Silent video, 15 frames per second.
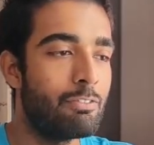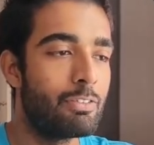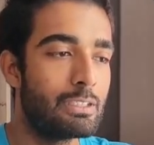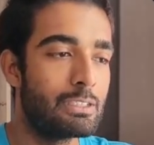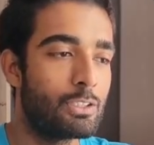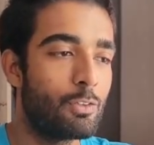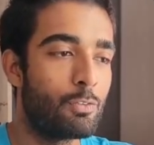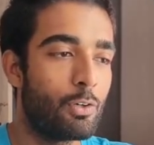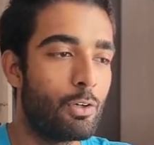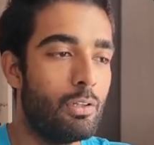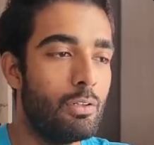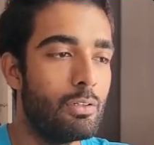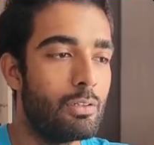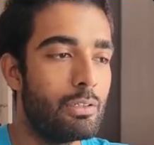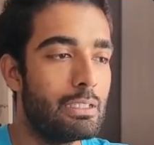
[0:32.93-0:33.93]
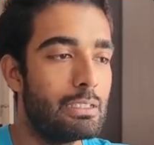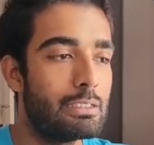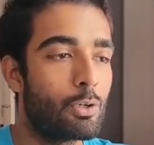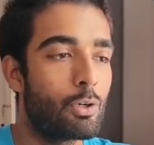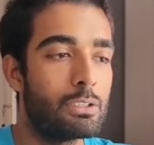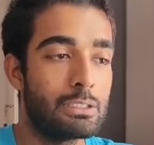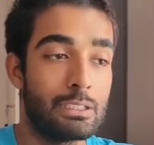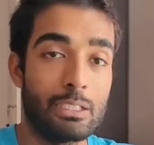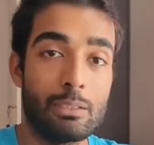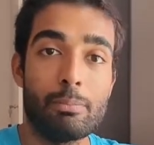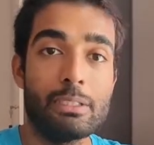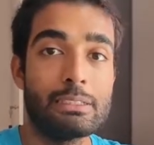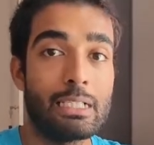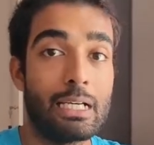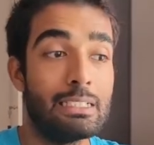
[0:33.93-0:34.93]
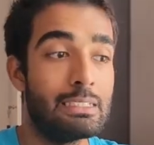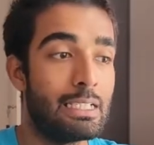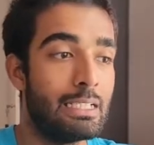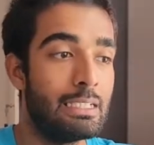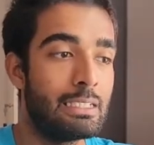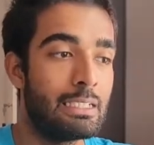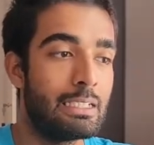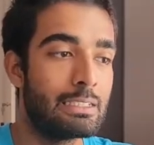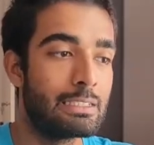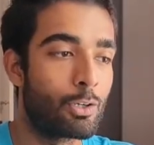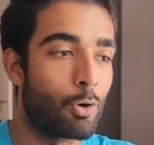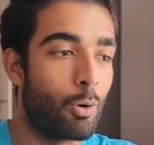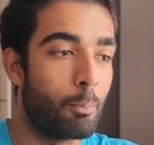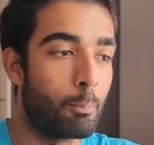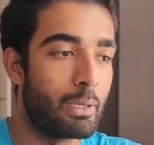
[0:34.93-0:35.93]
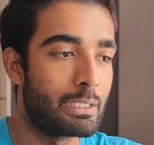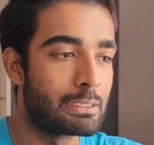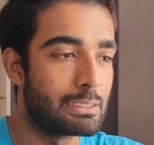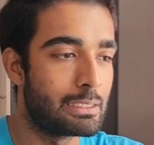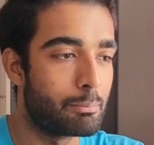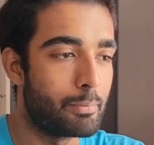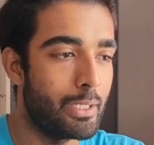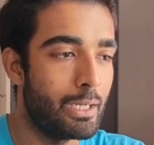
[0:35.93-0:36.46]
First of all, cos theta plus I sin theta is a complex number